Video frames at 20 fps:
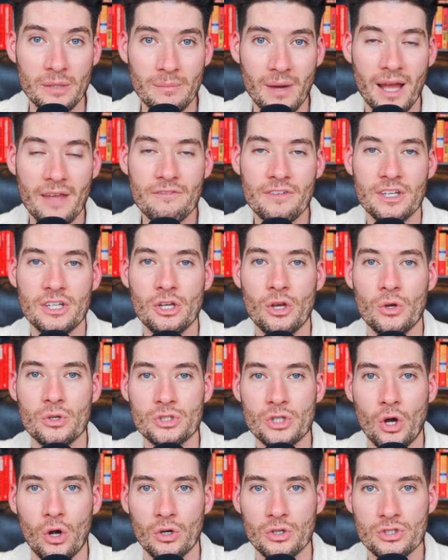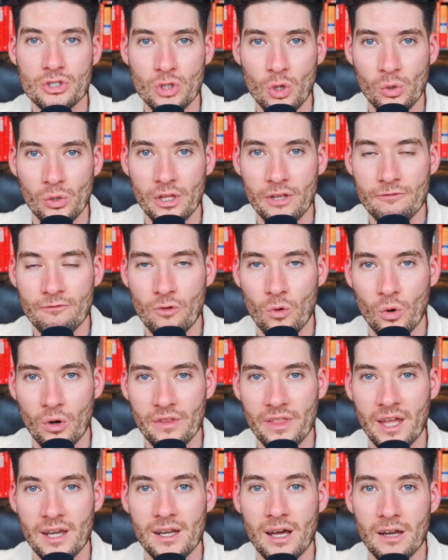my videos are solely for
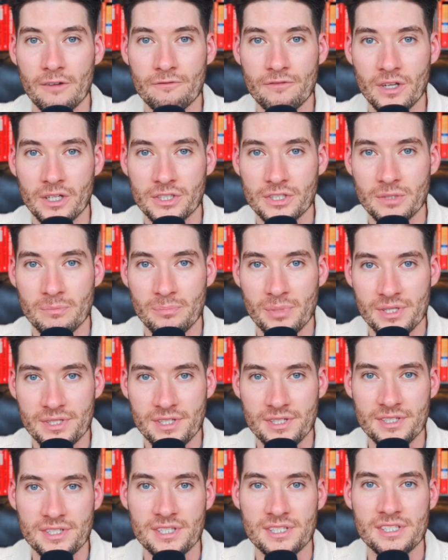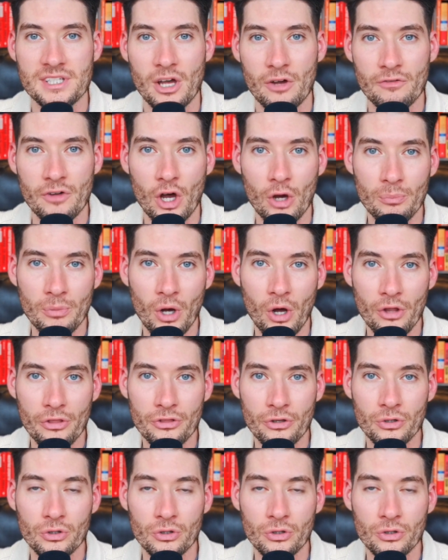that nonfiction business and self-help author